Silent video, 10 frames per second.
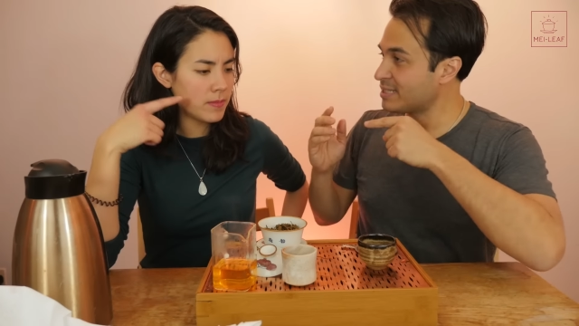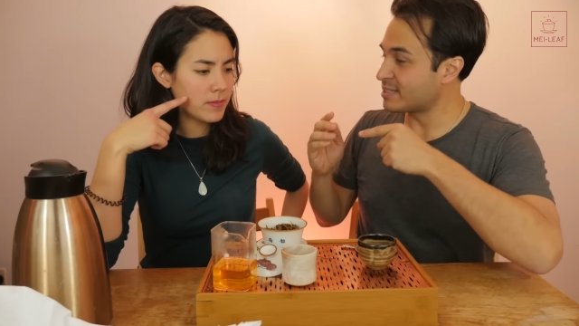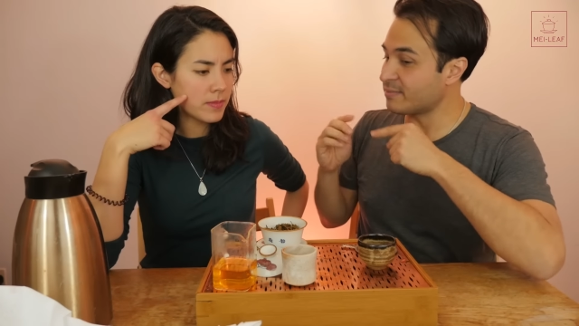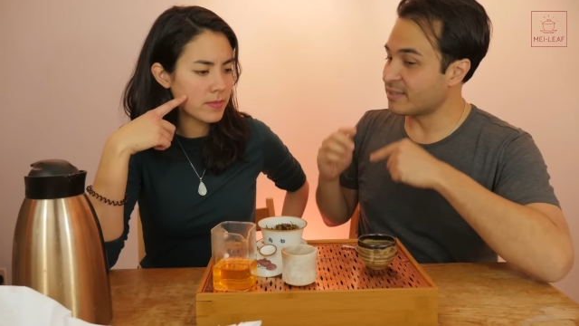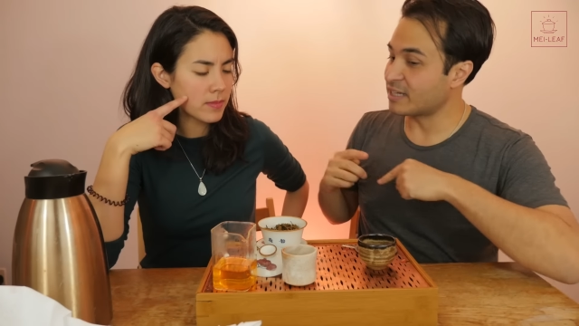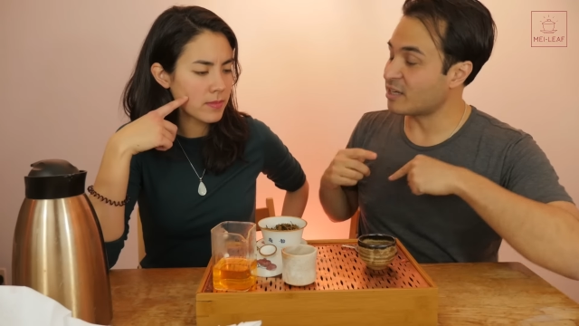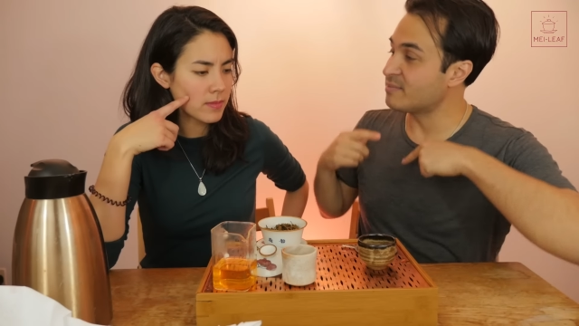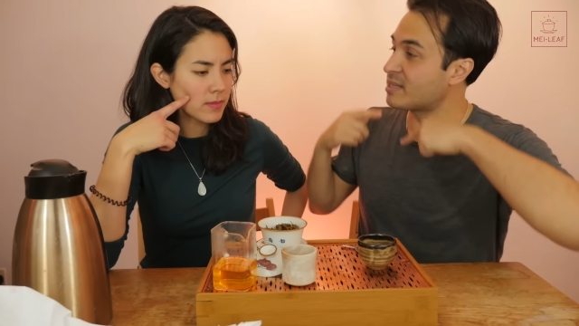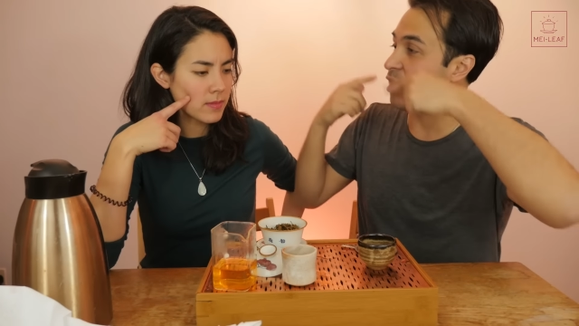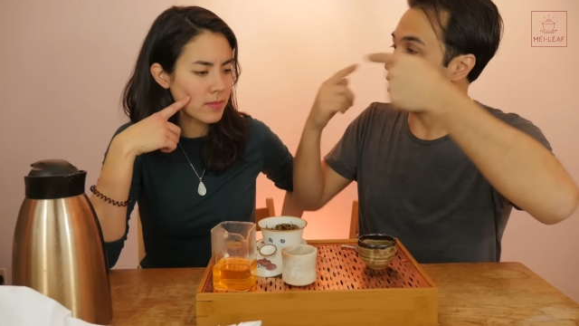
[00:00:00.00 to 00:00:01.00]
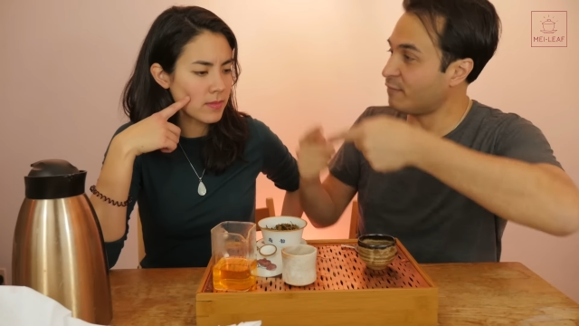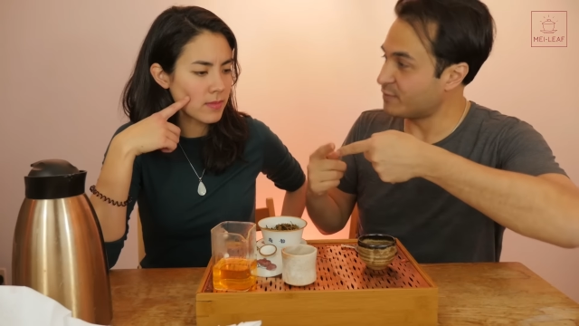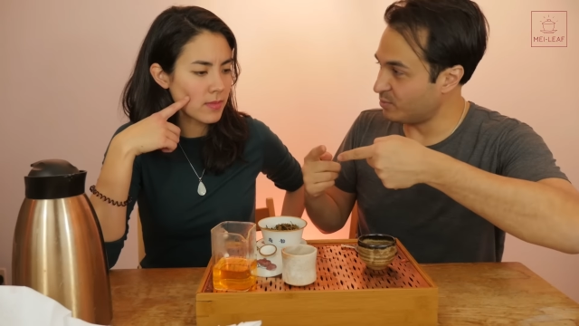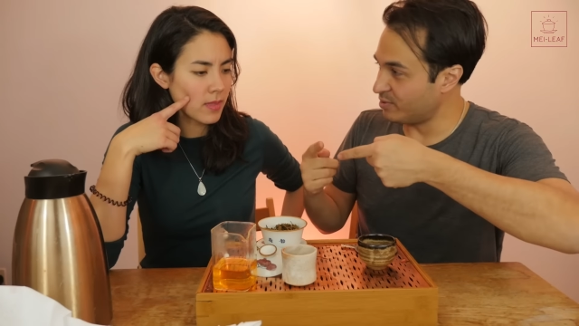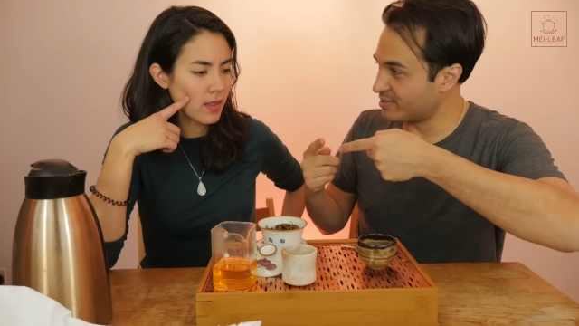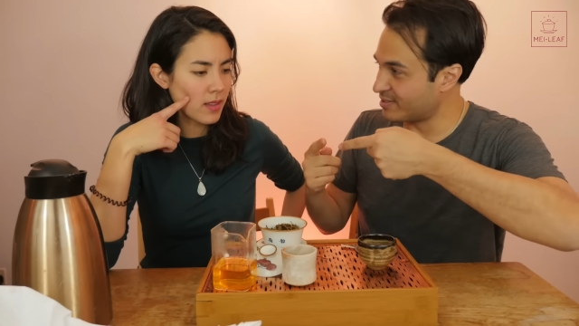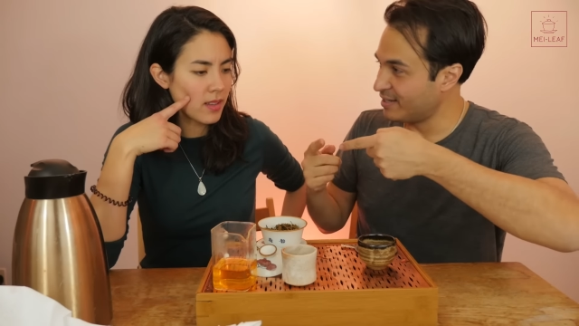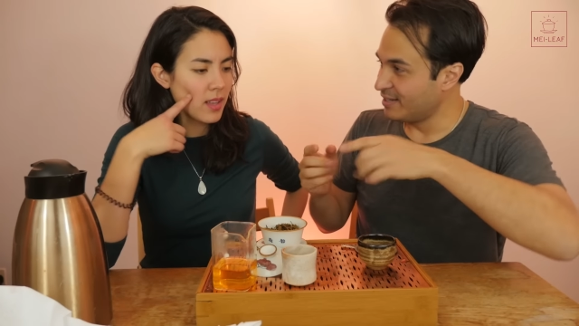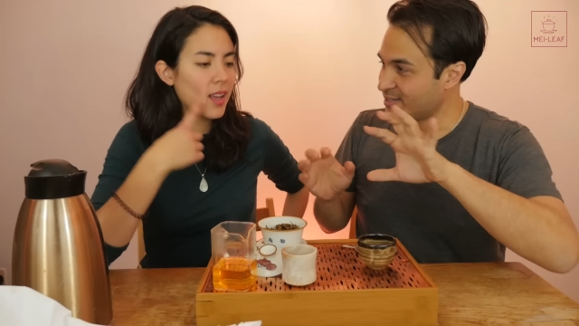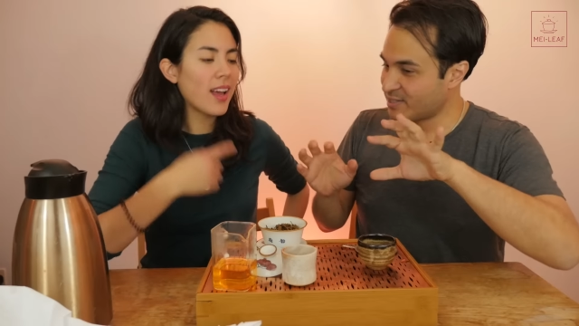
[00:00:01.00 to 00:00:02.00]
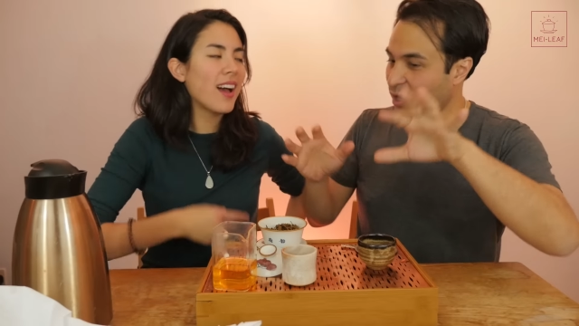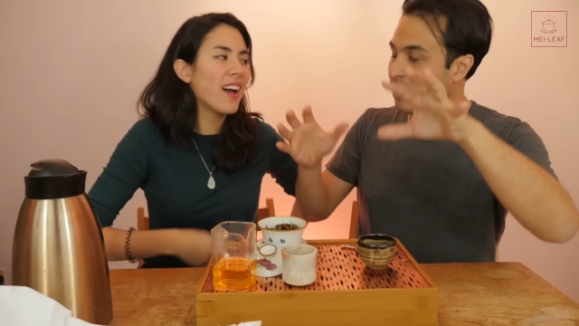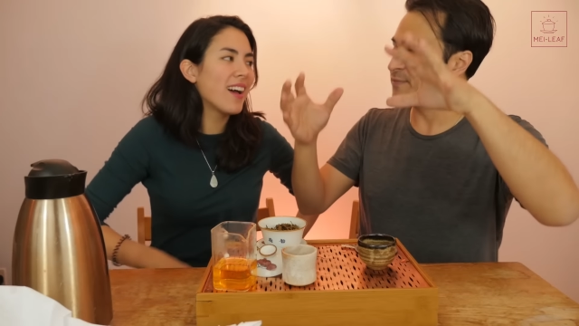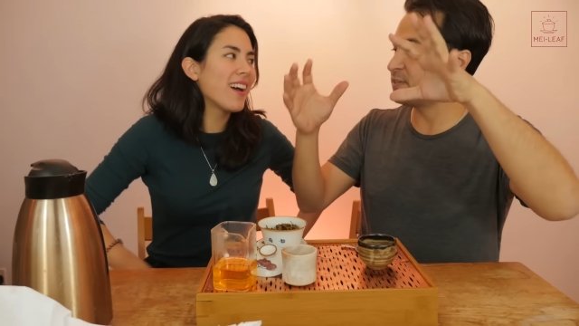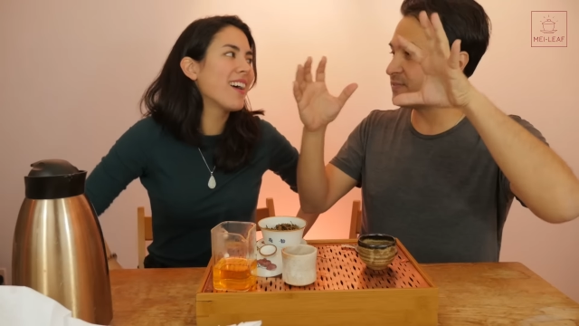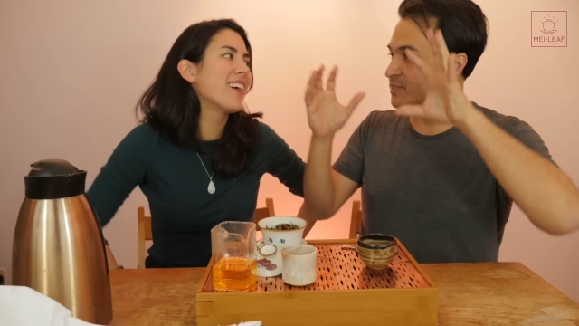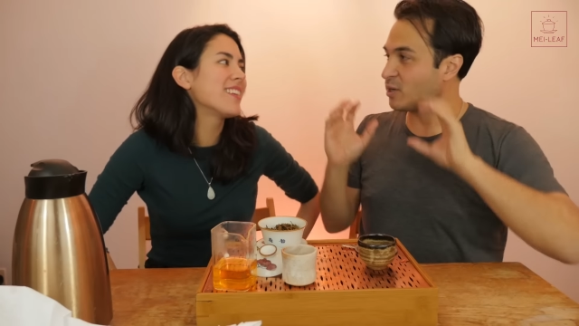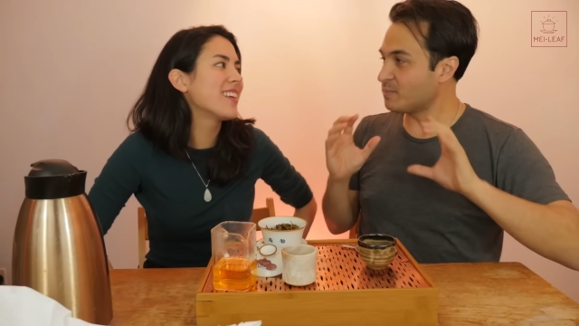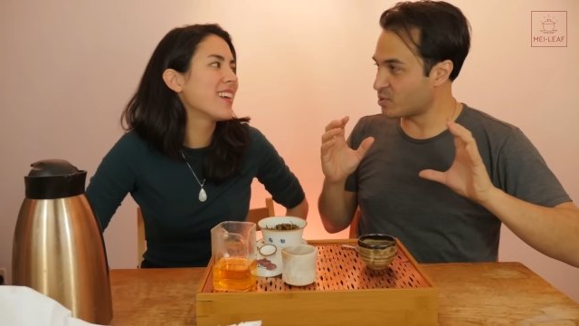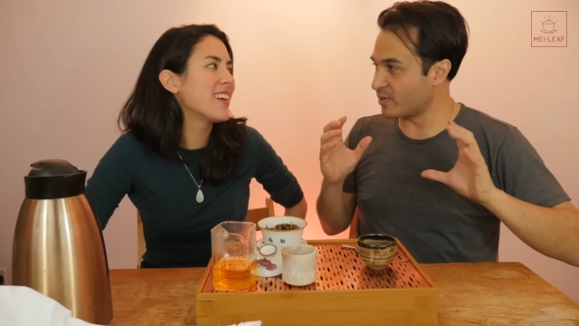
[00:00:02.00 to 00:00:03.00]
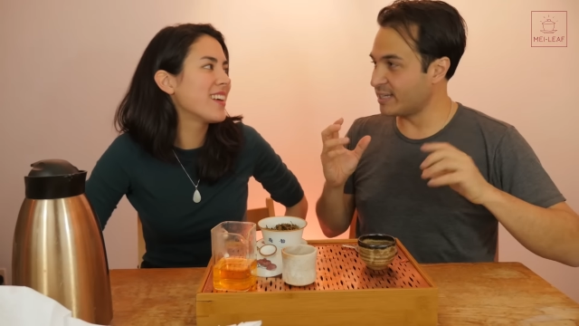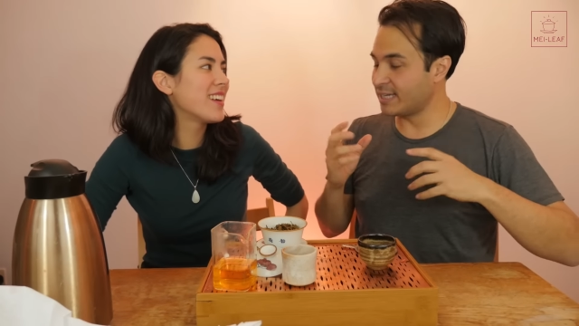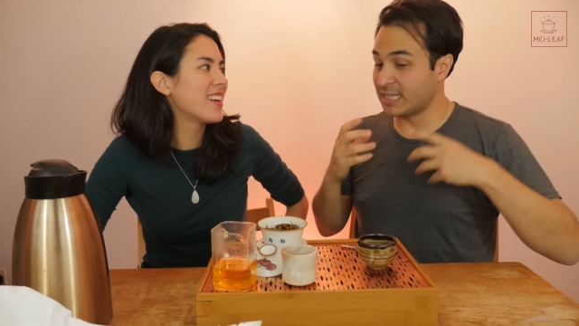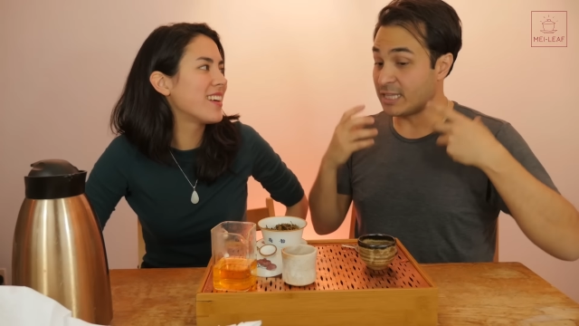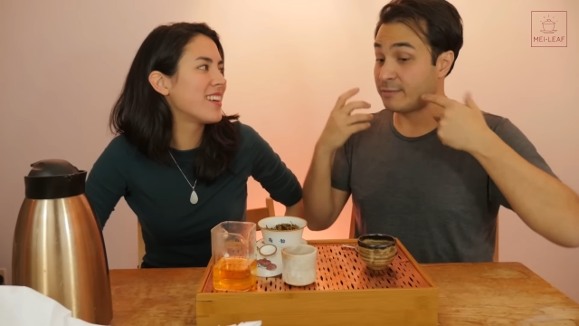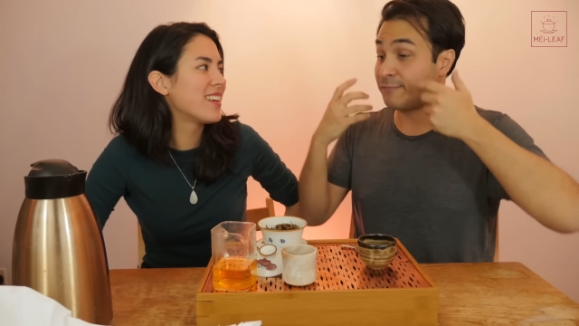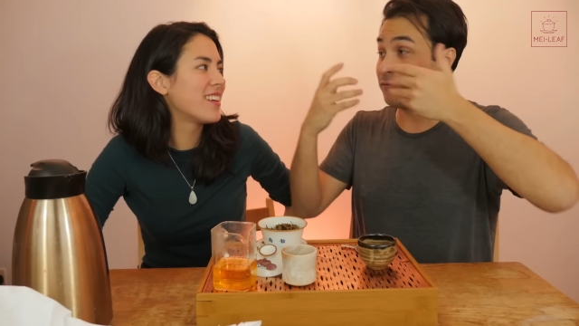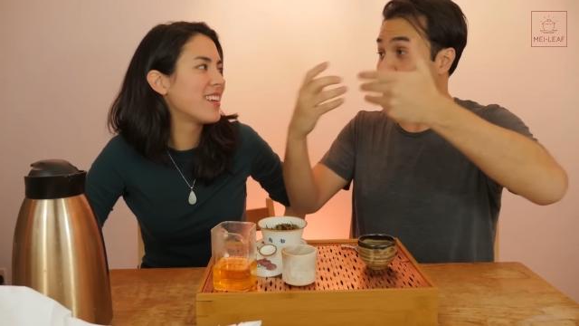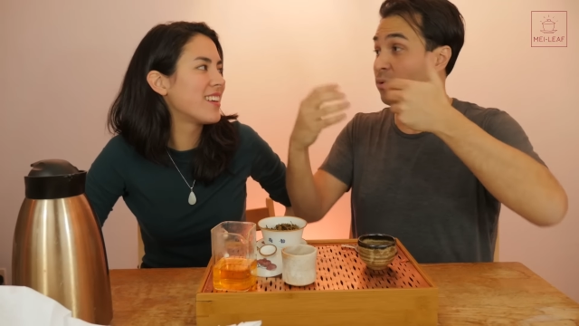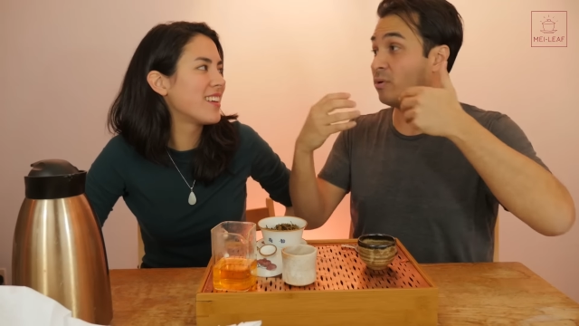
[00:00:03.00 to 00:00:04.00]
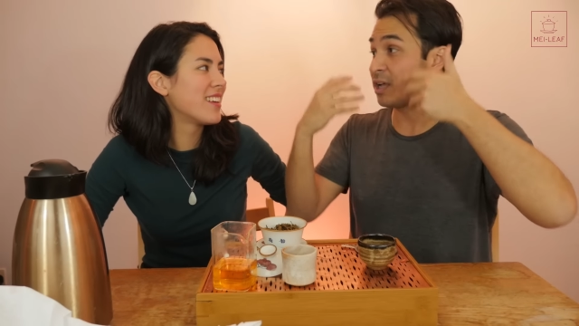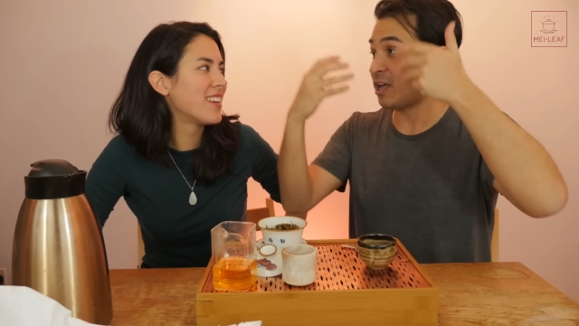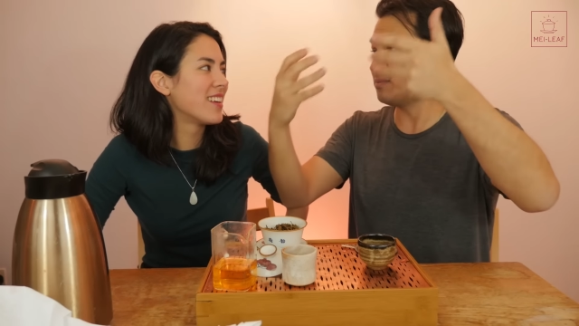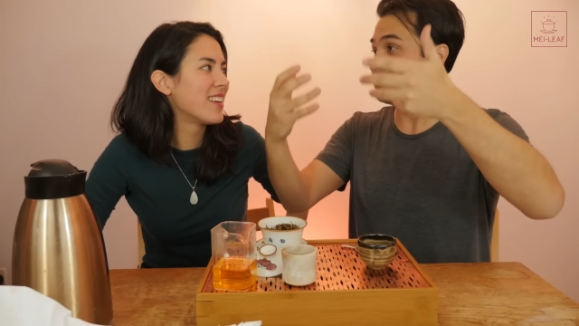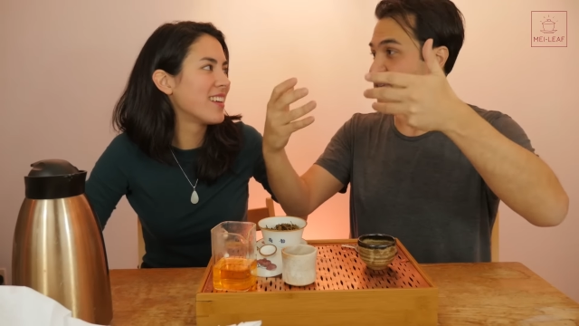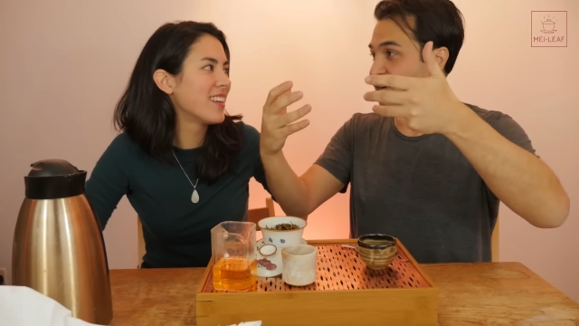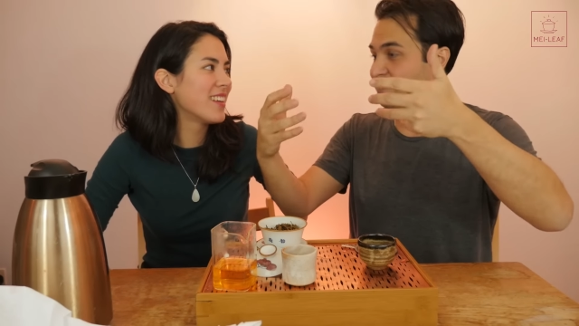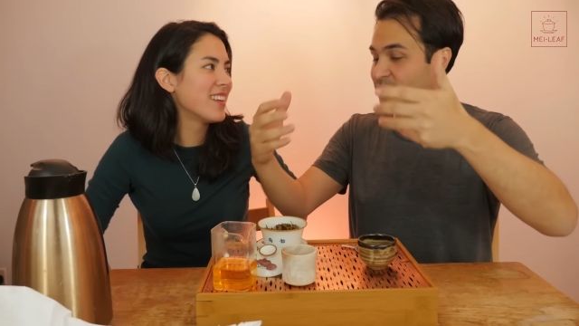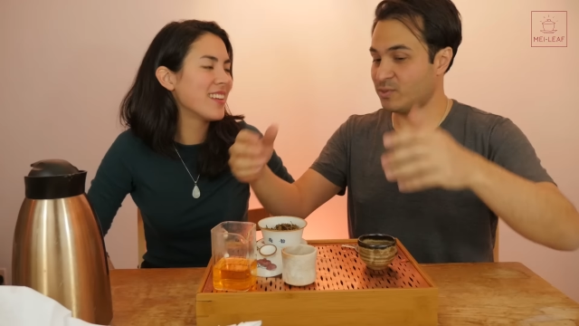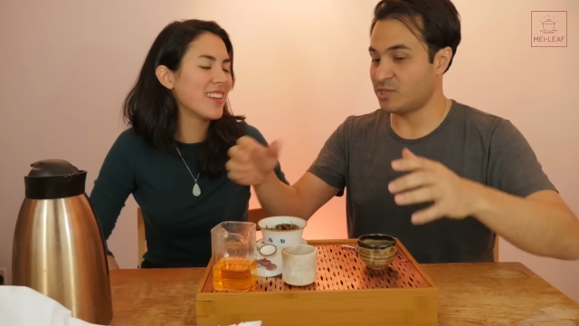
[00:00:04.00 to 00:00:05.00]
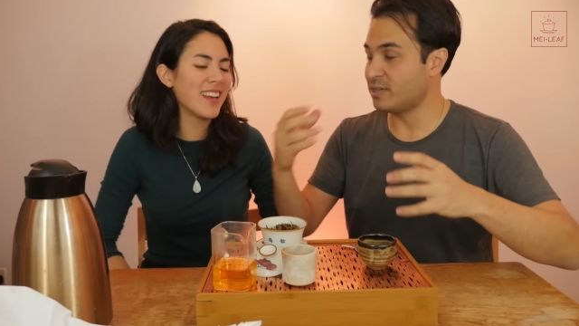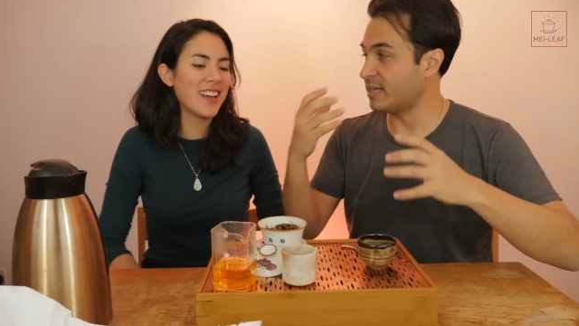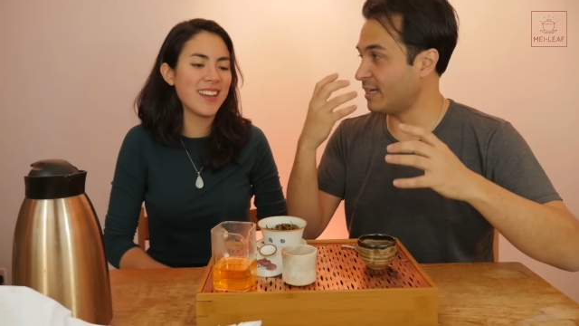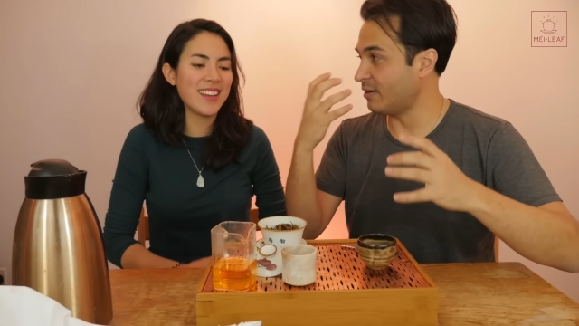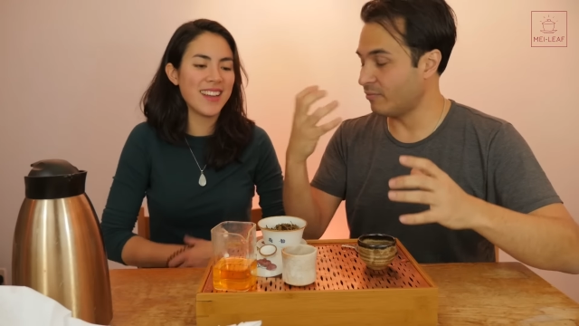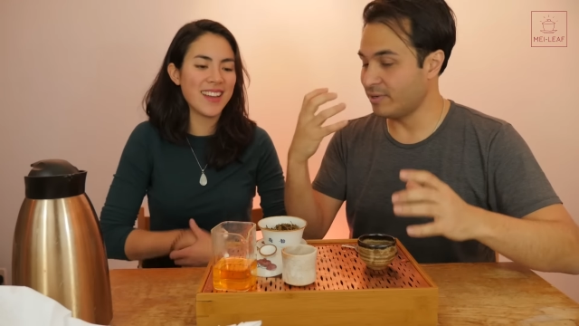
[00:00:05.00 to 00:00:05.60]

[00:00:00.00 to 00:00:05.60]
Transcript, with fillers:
Speaker 1: is something that comes afterwards. So ah, after you've ah, stopped yeah. drinking, then the floral comes afterwards. Yeah, you get that yeah.